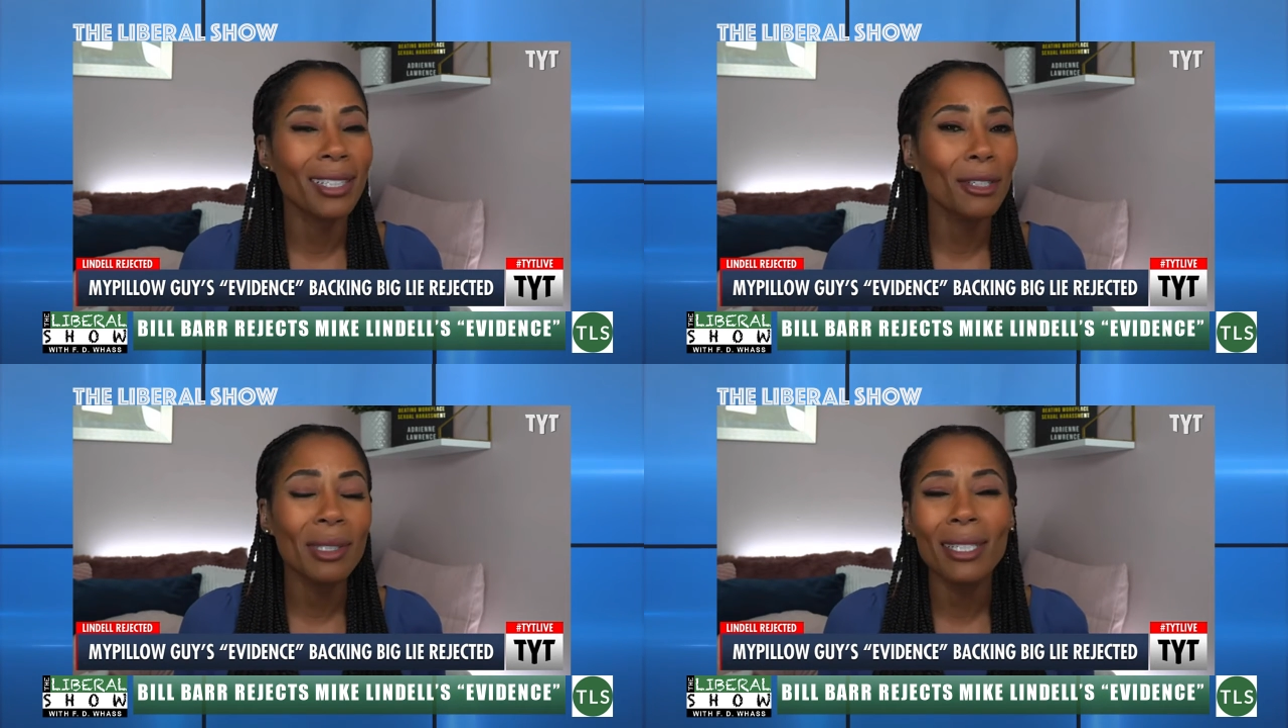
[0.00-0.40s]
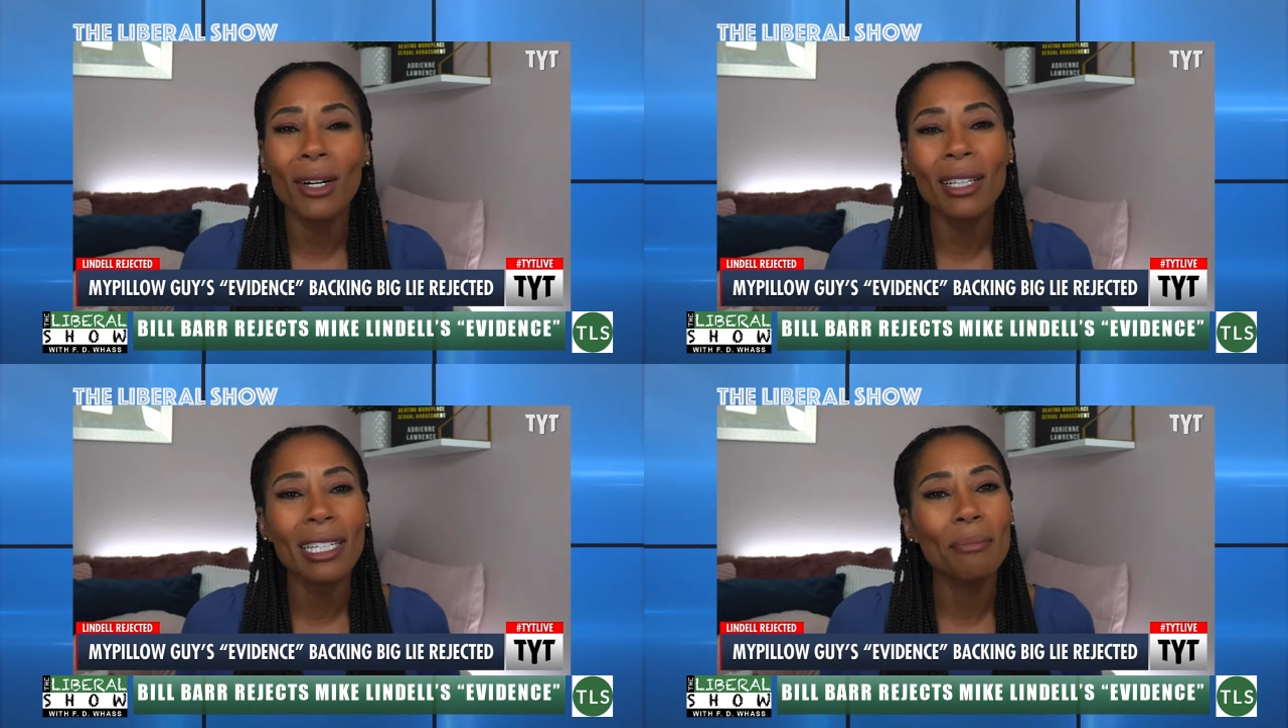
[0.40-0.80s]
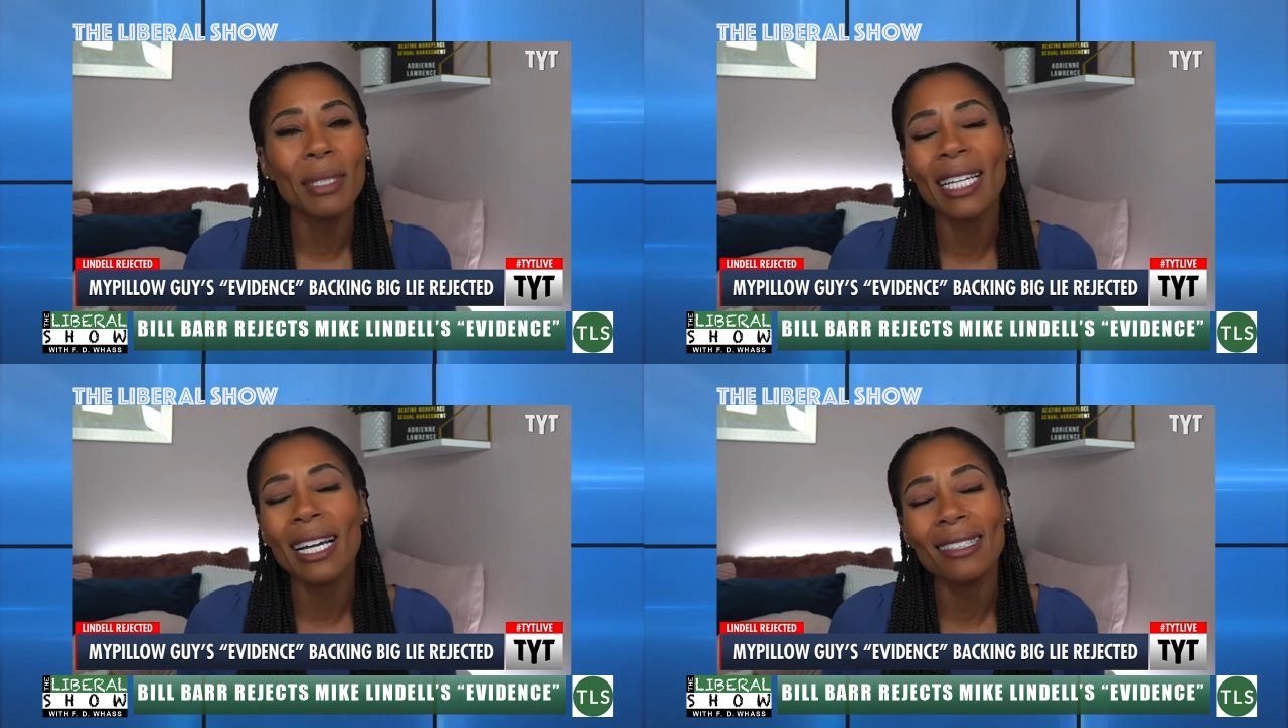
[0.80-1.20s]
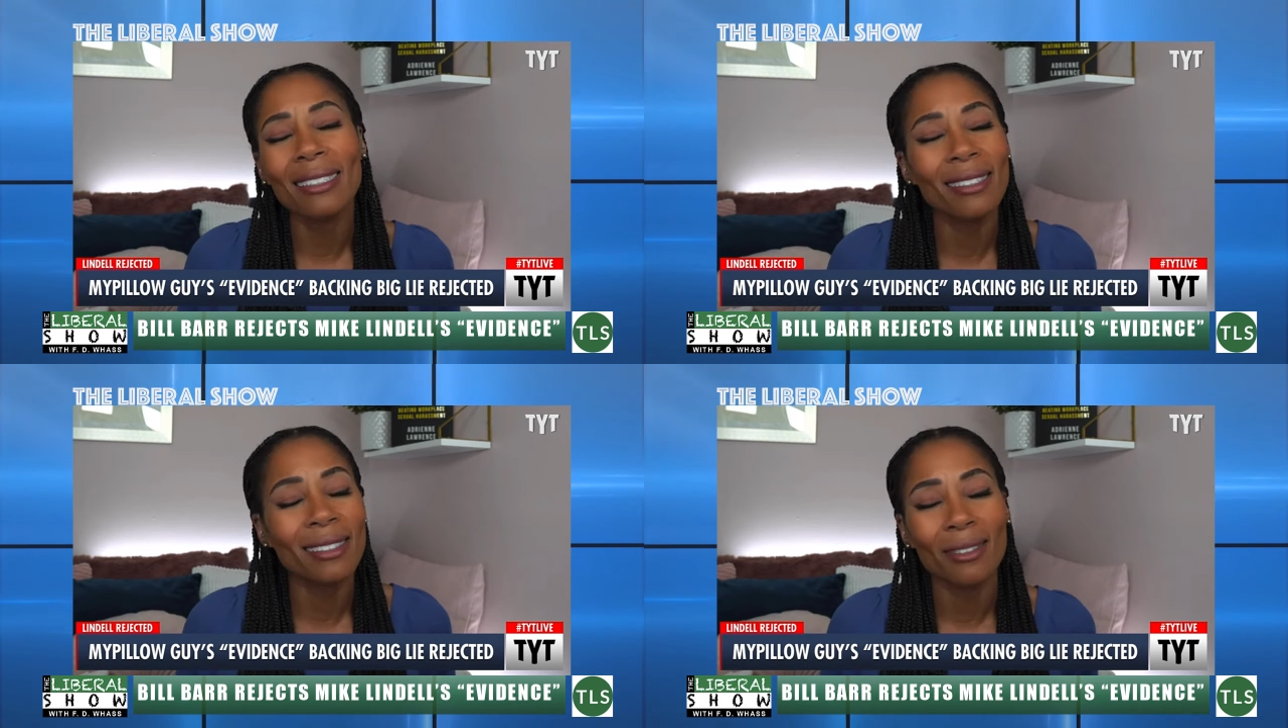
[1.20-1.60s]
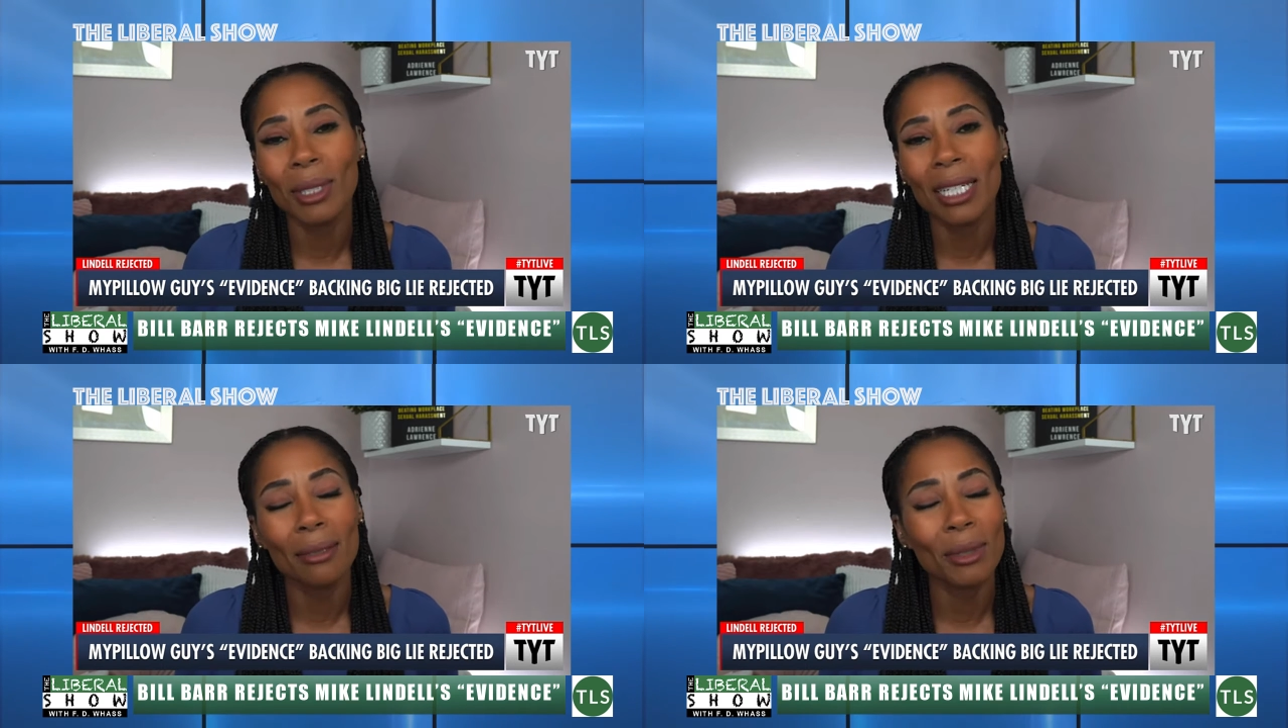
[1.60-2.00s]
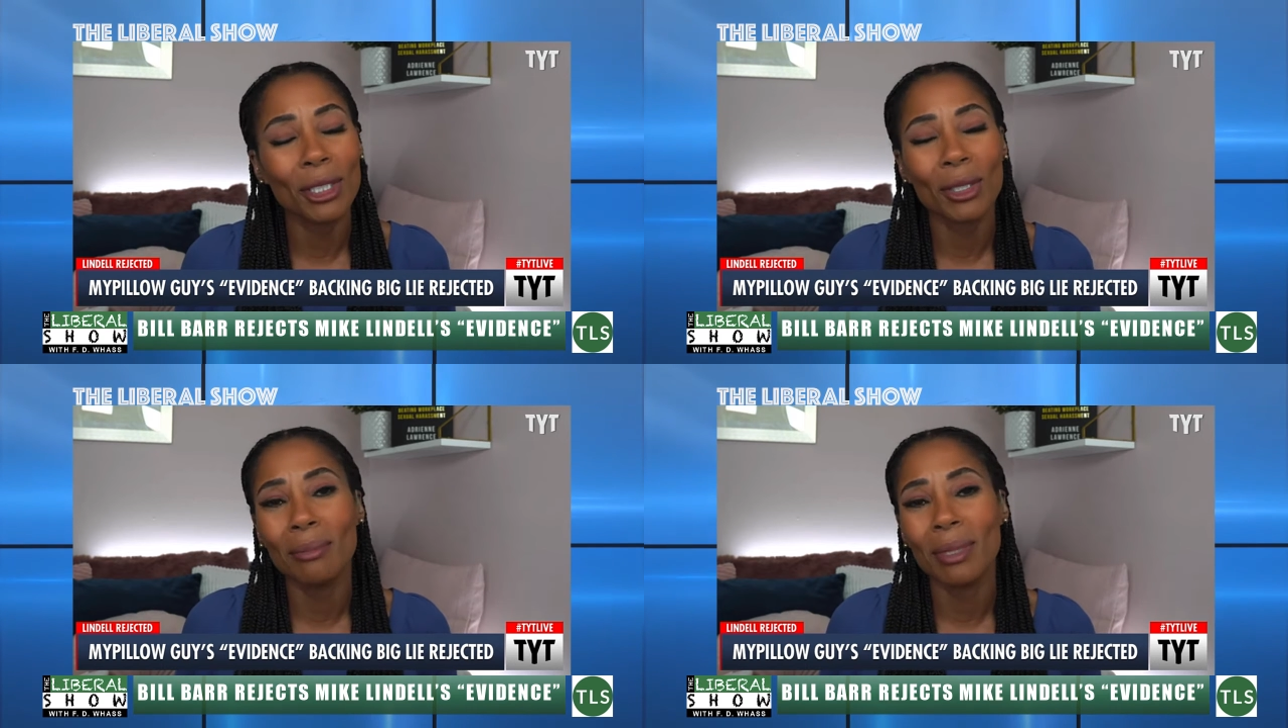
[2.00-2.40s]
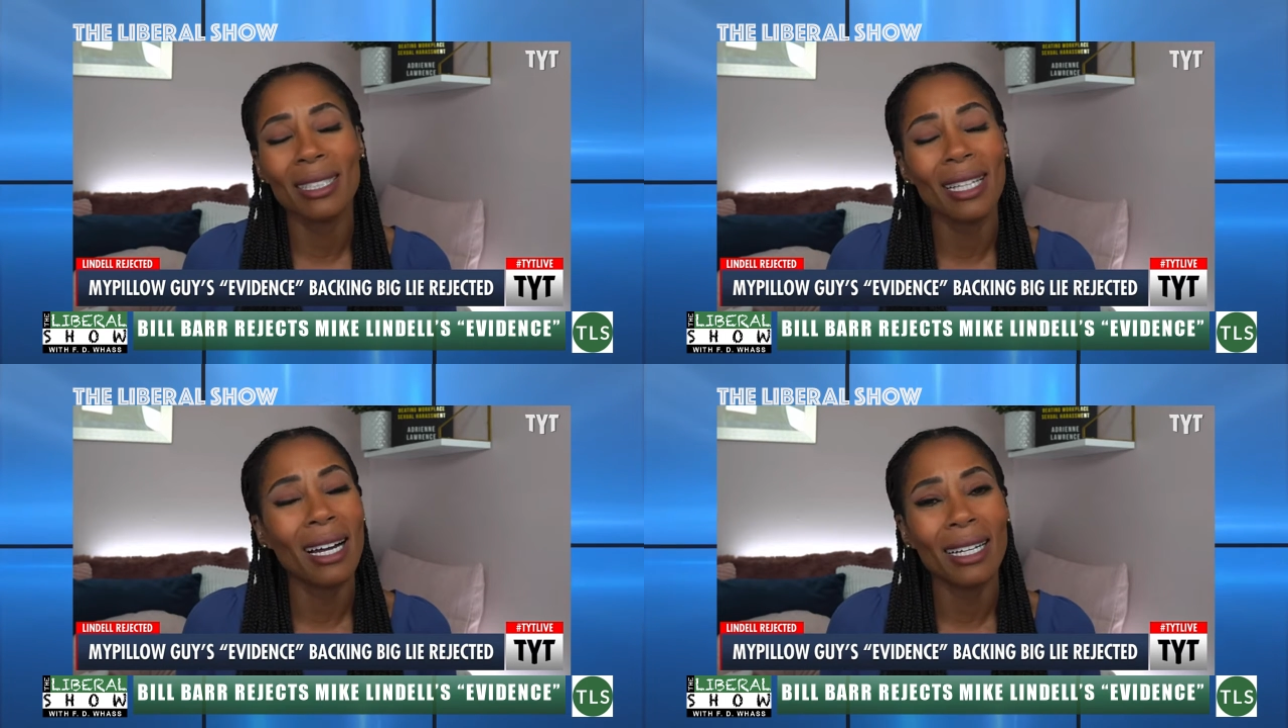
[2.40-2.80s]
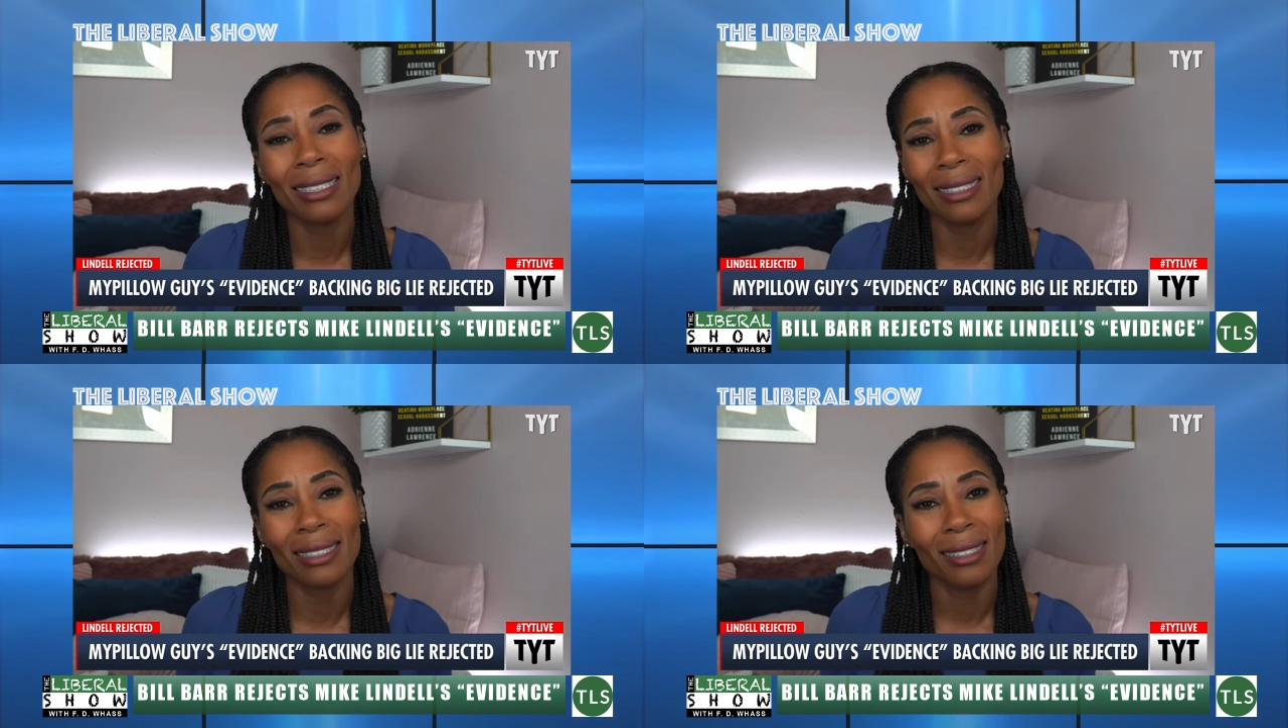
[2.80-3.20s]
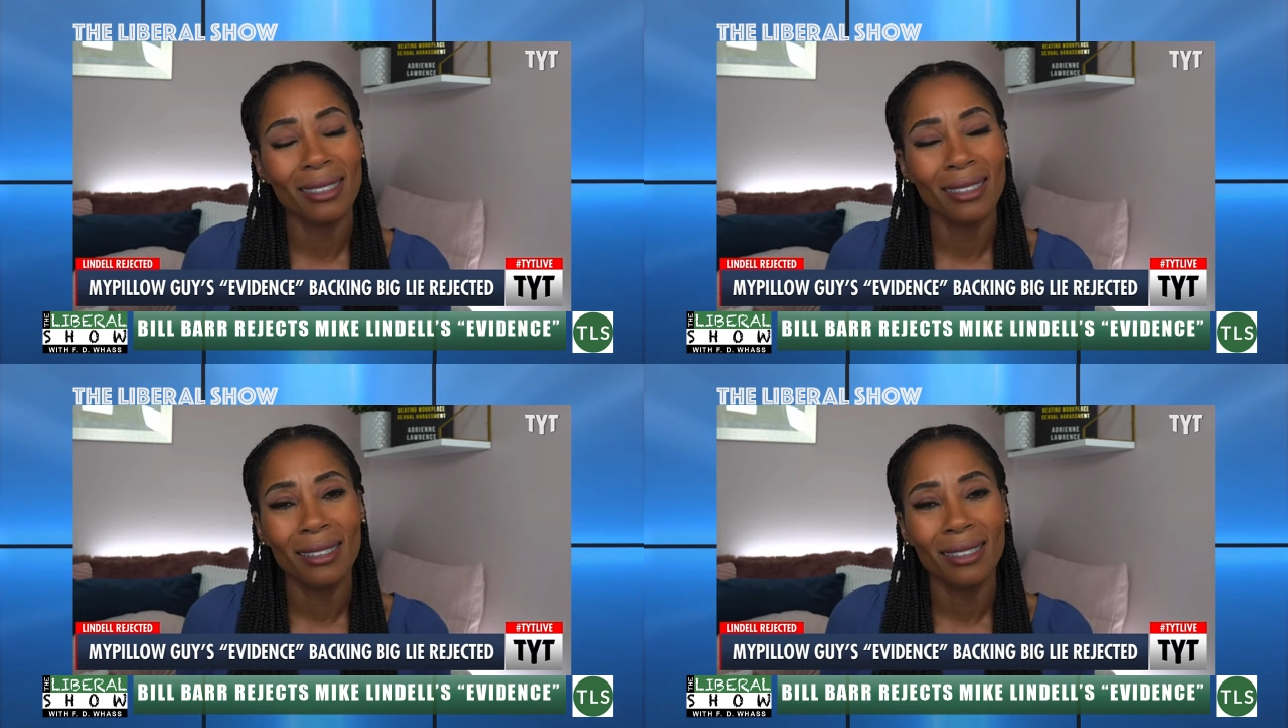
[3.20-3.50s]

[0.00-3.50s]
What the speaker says: literally calling it BS when it comes to Trump's lies.